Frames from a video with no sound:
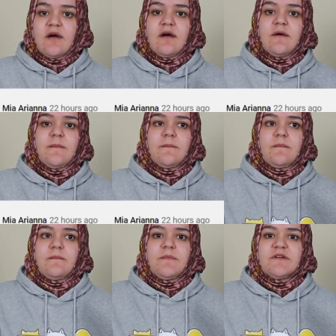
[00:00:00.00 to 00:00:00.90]

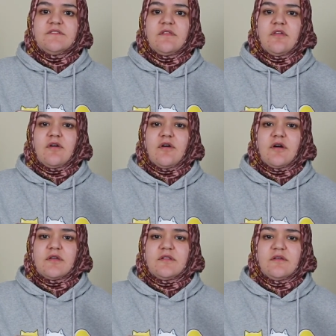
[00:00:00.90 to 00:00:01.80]
um, budgies and
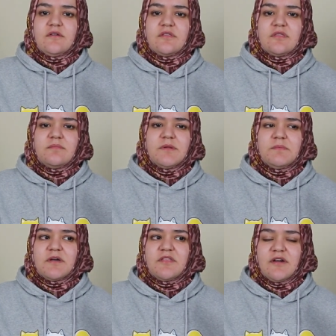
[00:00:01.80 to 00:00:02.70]
cockatiels simply
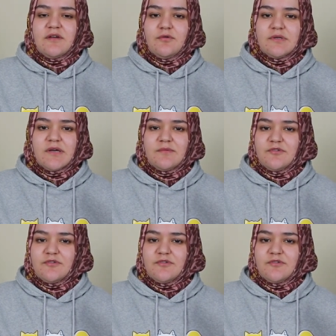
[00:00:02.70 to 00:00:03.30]
because I own them.